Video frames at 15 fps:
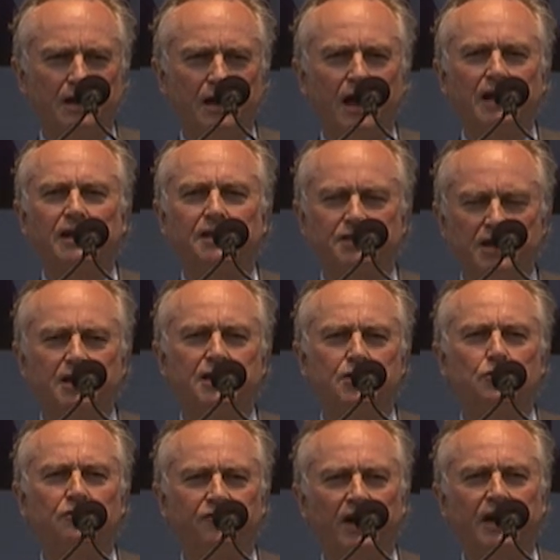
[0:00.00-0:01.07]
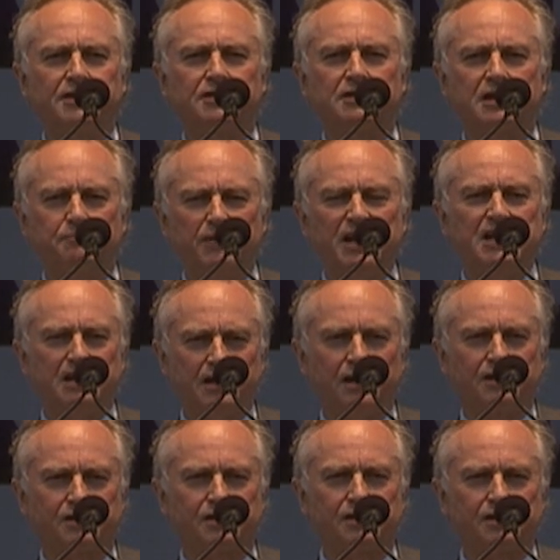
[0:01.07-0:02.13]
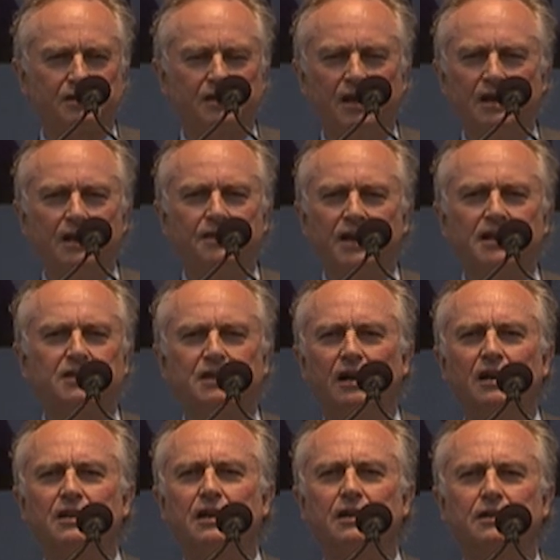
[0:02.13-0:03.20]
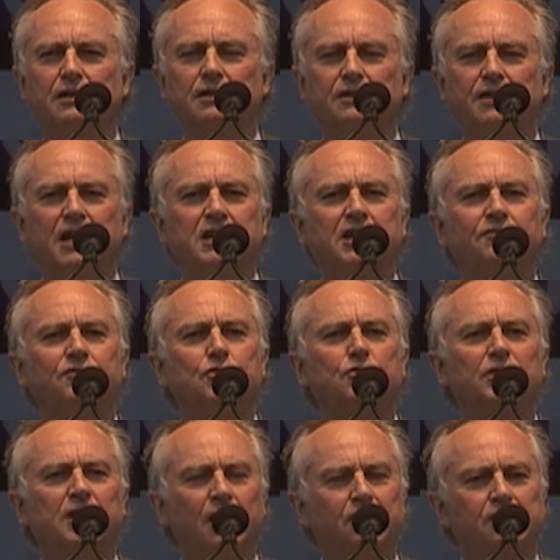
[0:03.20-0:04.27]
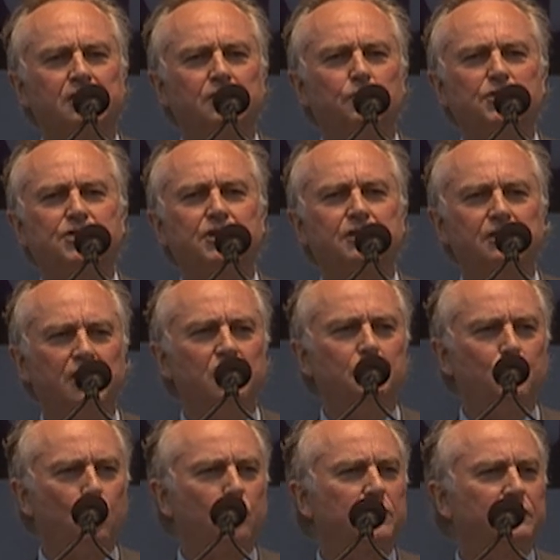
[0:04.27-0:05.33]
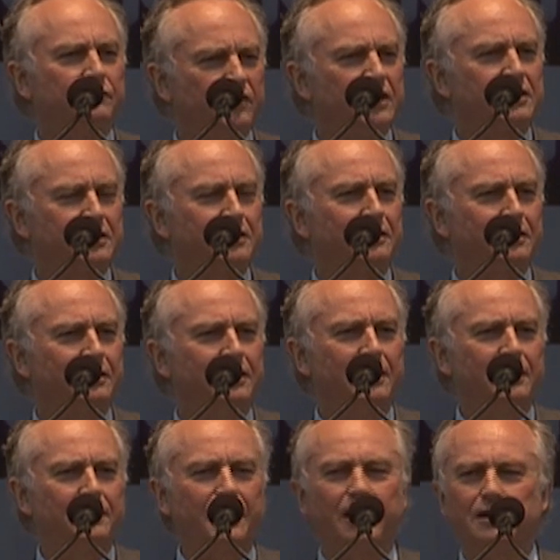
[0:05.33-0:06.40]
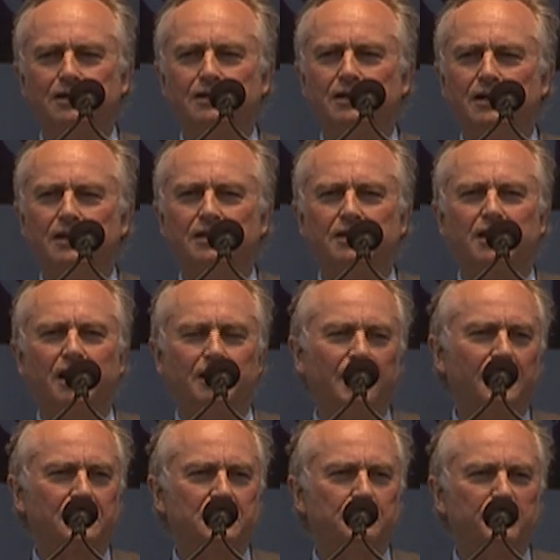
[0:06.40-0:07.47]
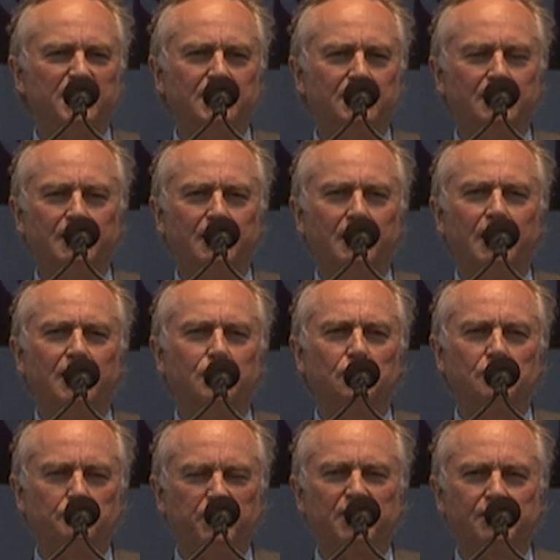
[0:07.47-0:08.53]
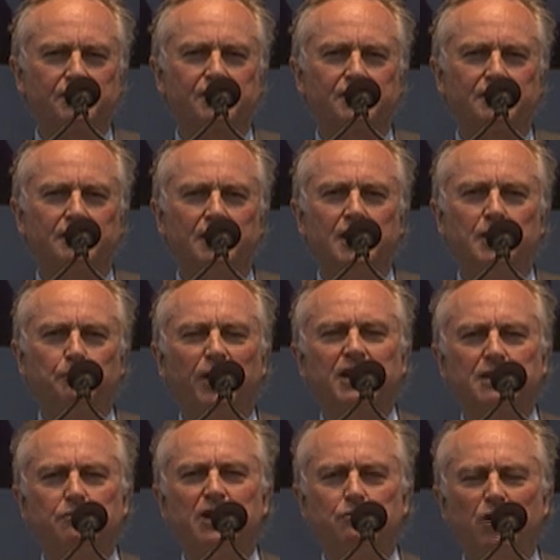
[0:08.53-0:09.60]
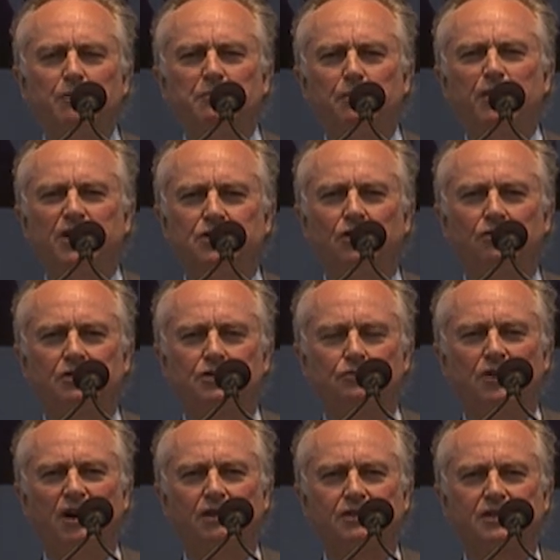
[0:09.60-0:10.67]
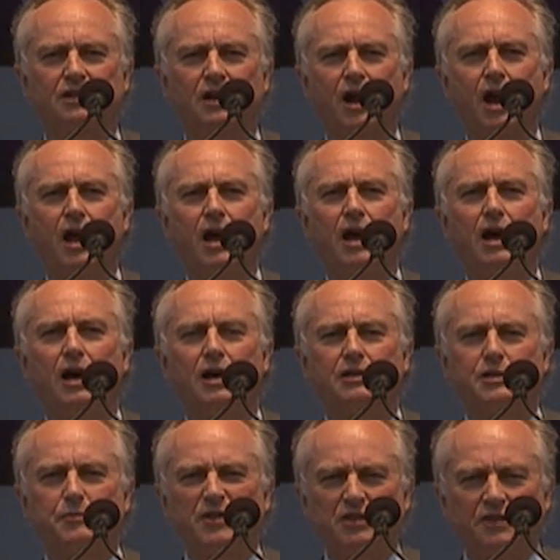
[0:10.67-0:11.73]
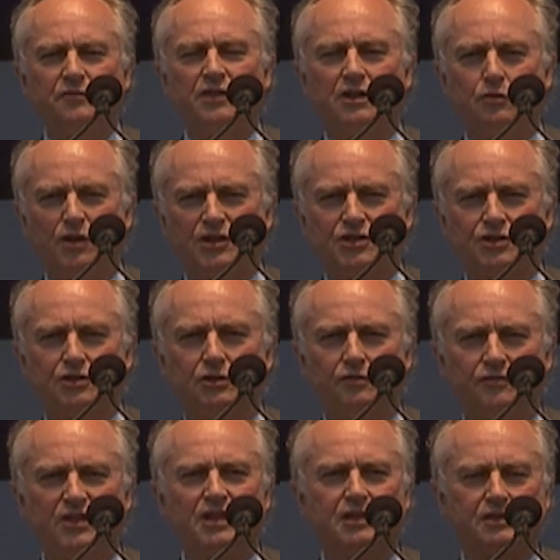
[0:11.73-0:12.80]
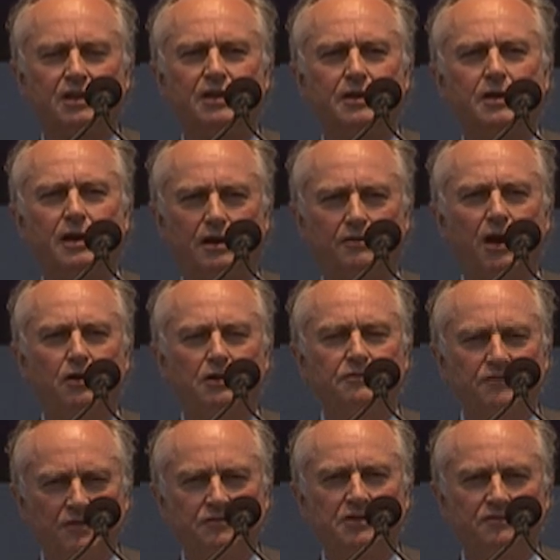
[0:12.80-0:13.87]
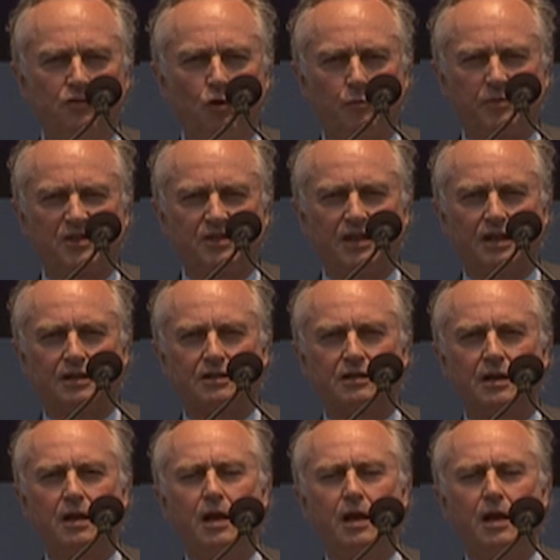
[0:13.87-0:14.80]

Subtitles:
And I think you'll find that in many cases, they give you an answer which is no more convincing than that I like to be a good person. By the way, when we went on to ask a specific question of these only 54%,